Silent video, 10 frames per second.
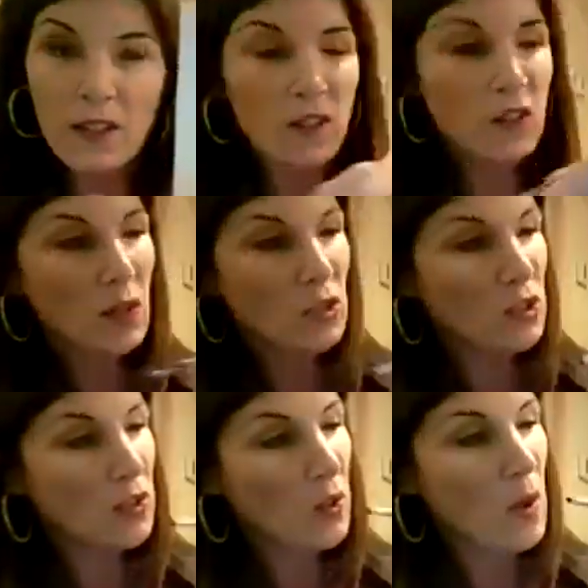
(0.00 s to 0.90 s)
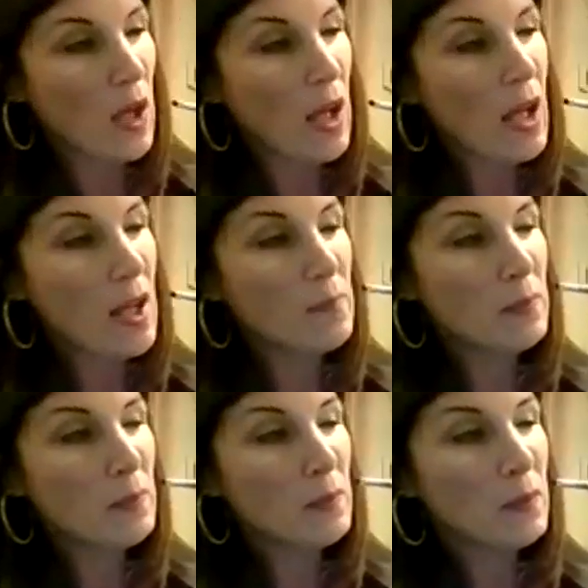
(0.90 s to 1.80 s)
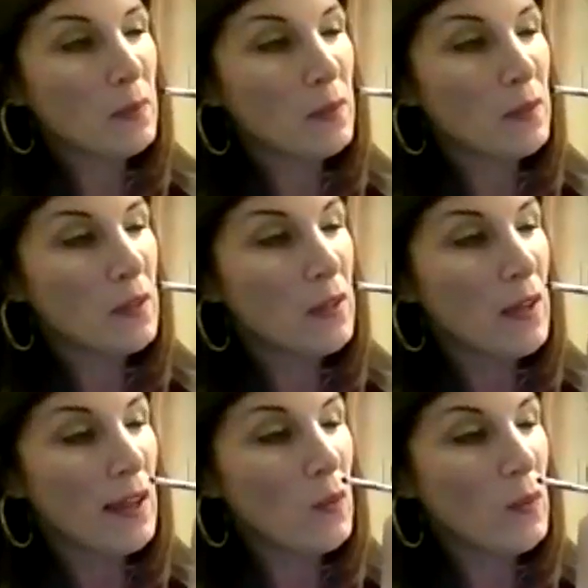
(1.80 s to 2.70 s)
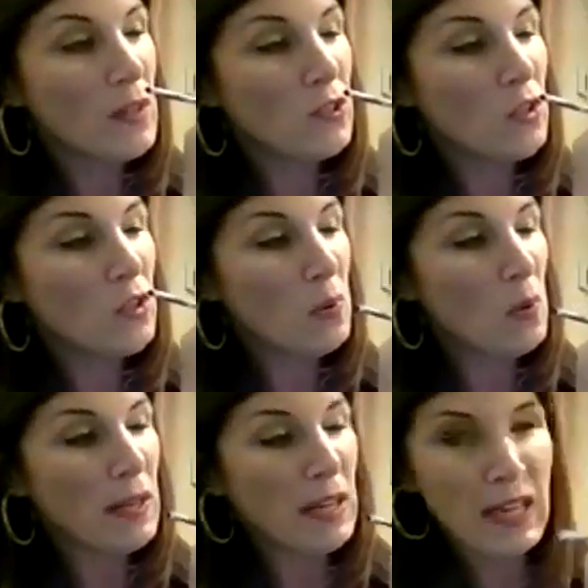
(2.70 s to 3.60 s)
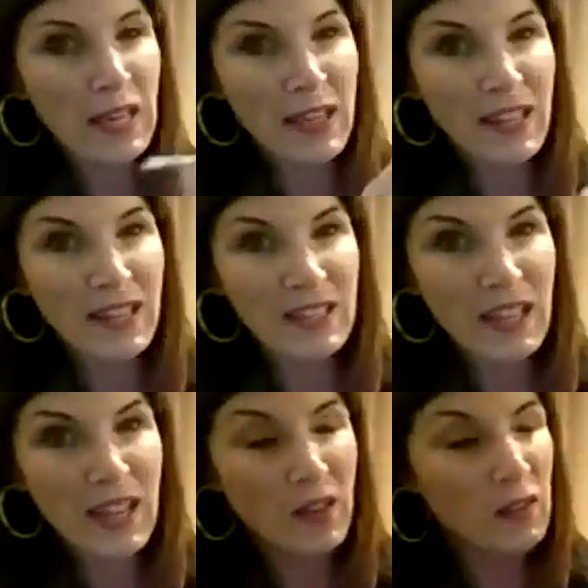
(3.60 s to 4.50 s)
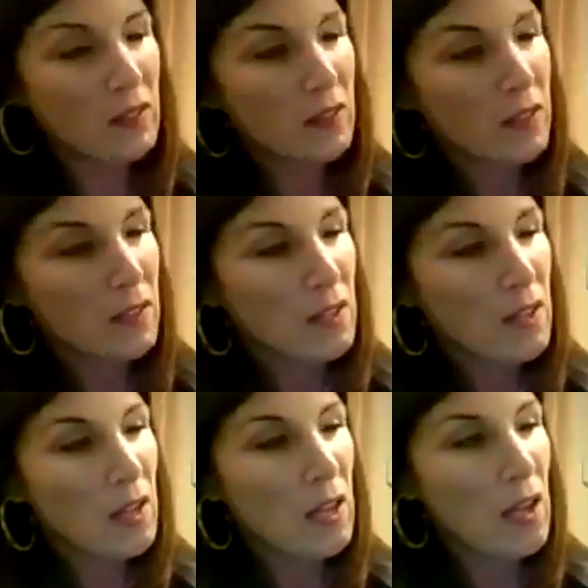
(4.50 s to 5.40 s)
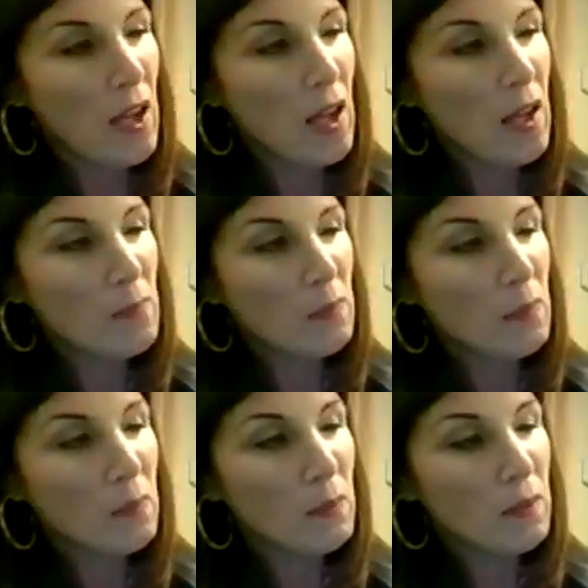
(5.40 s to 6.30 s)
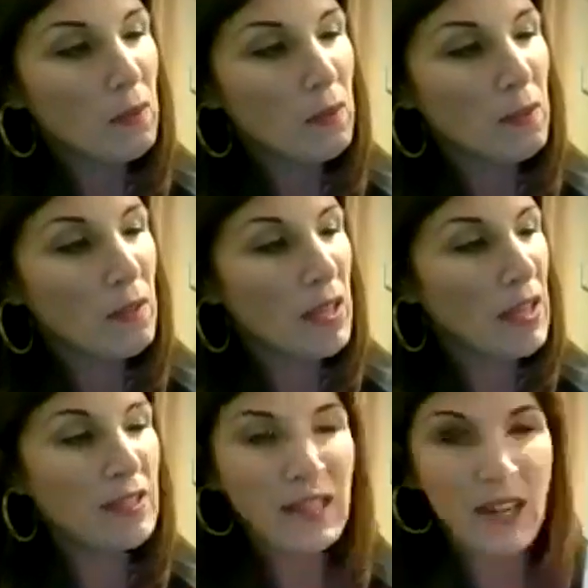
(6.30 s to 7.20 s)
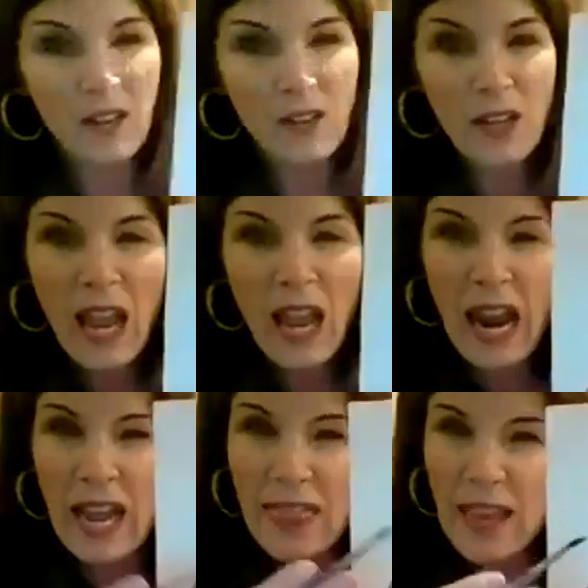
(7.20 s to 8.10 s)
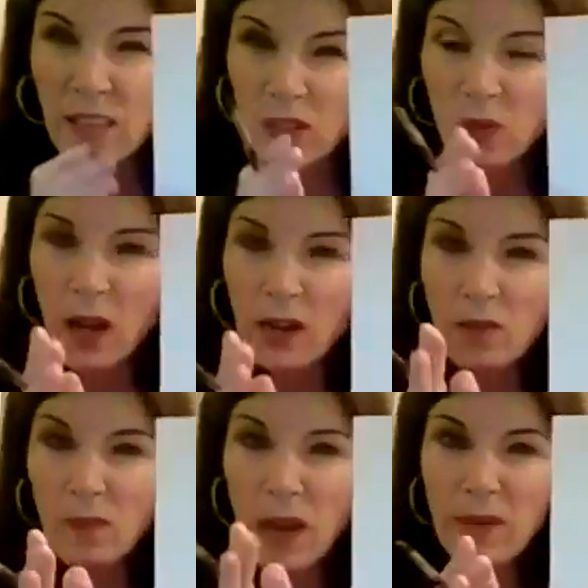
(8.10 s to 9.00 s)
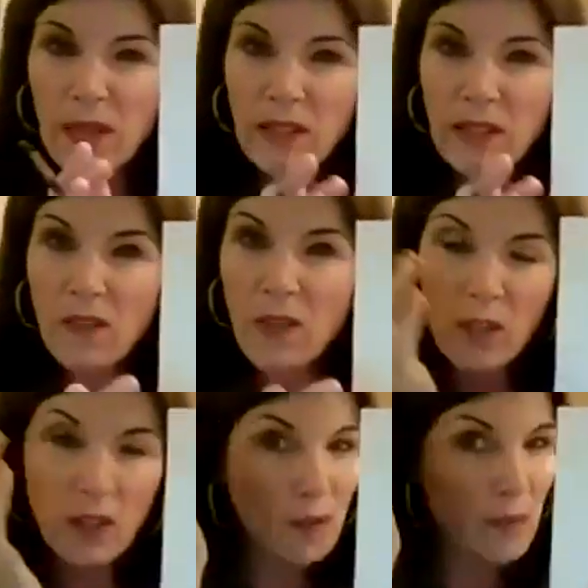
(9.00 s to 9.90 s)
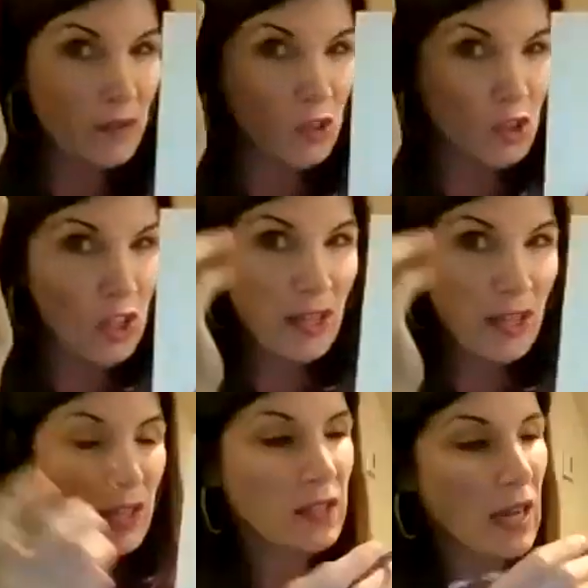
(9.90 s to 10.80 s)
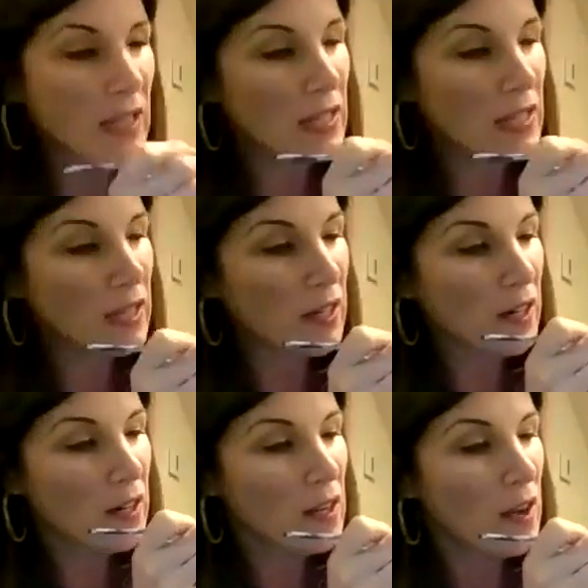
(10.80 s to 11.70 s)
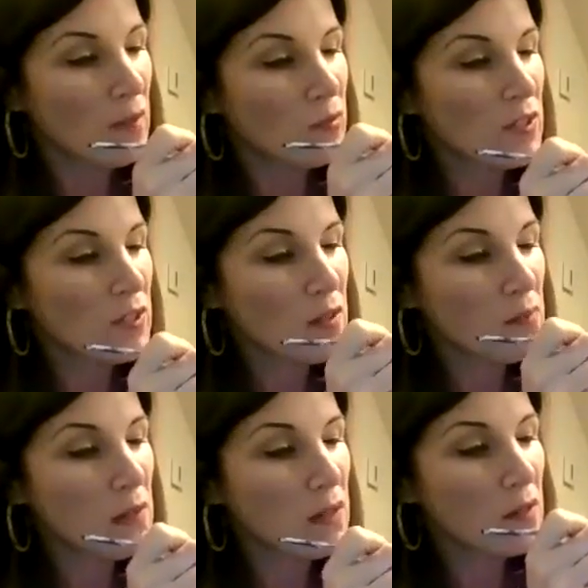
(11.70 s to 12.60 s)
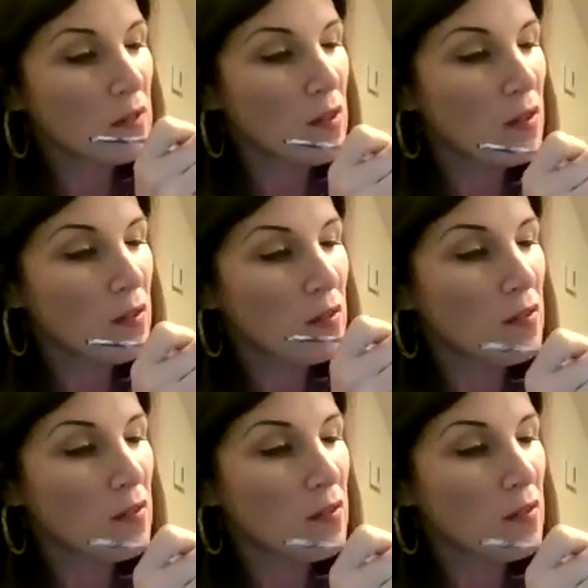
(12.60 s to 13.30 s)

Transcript: So I just go up. I don't want it too pointy, and then down, up, and down. And then so I remind myself, I want a little bit of shading inside the ear. I'm just going to put a little